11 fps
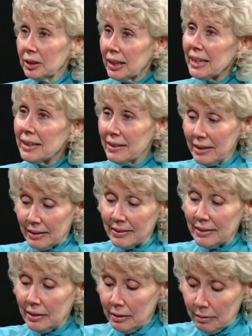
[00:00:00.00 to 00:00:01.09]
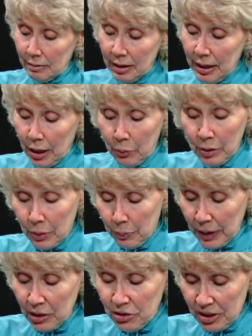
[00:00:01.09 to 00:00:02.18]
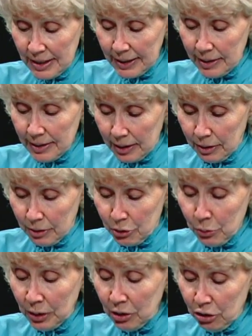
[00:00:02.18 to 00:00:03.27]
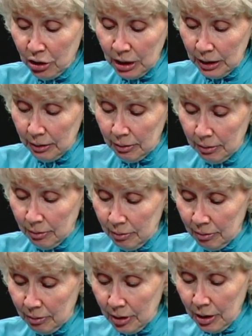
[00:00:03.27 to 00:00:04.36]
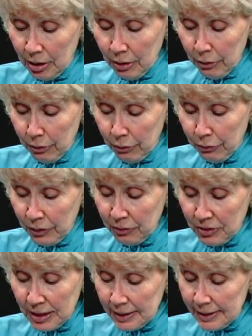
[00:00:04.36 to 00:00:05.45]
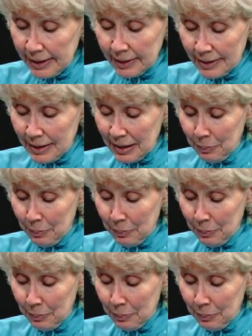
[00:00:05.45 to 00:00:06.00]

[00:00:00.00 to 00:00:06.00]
like this, and how many pages is it? 250, 60